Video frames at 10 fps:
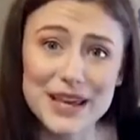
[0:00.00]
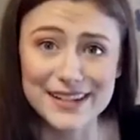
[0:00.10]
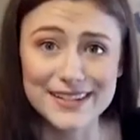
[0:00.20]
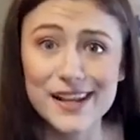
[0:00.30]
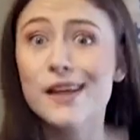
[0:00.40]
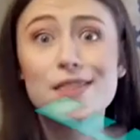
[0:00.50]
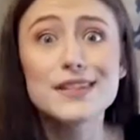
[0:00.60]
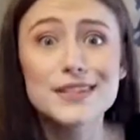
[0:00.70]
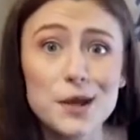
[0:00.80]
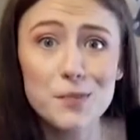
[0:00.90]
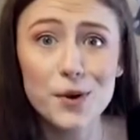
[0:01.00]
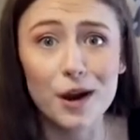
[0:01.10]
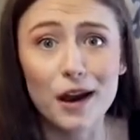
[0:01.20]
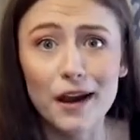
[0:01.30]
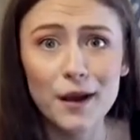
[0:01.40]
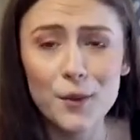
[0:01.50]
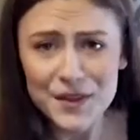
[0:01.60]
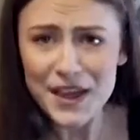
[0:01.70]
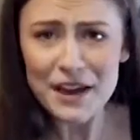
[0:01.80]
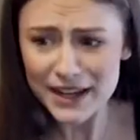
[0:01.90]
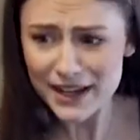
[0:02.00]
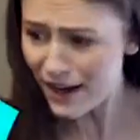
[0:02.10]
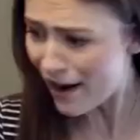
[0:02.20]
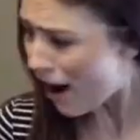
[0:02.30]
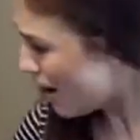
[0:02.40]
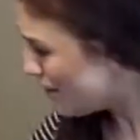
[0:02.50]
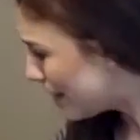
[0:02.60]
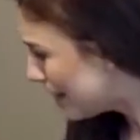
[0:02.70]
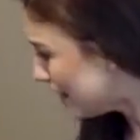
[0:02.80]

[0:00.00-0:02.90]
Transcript: piece, the zipper. Without it, all my